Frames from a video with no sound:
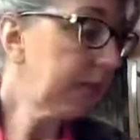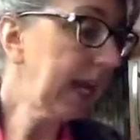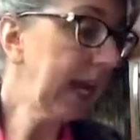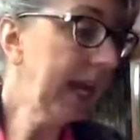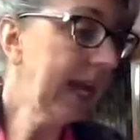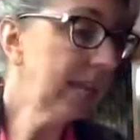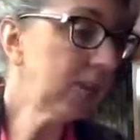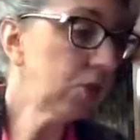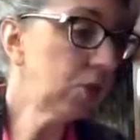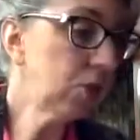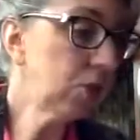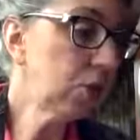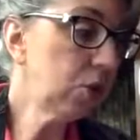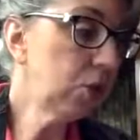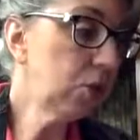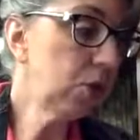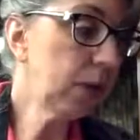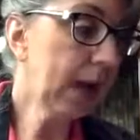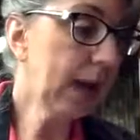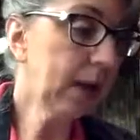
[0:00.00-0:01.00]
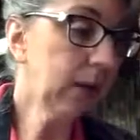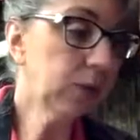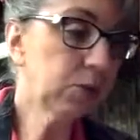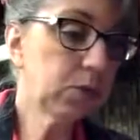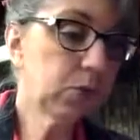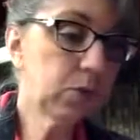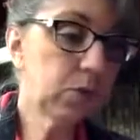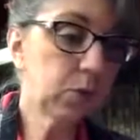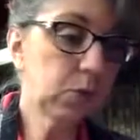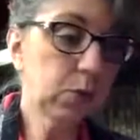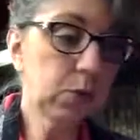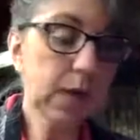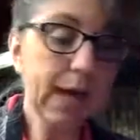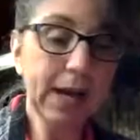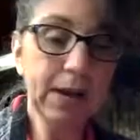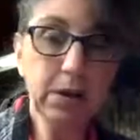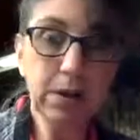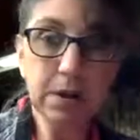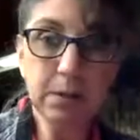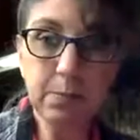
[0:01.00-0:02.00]
and show you how to
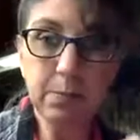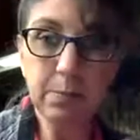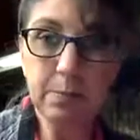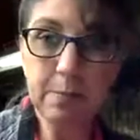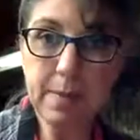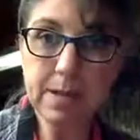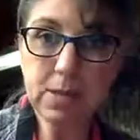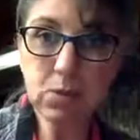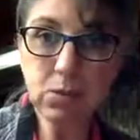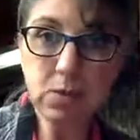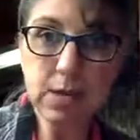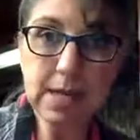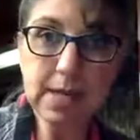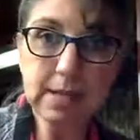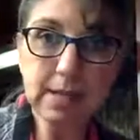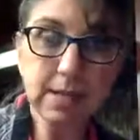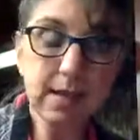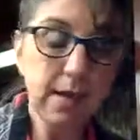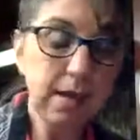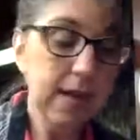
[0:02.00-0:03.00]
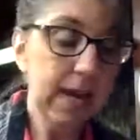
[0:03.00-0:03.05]
measure it,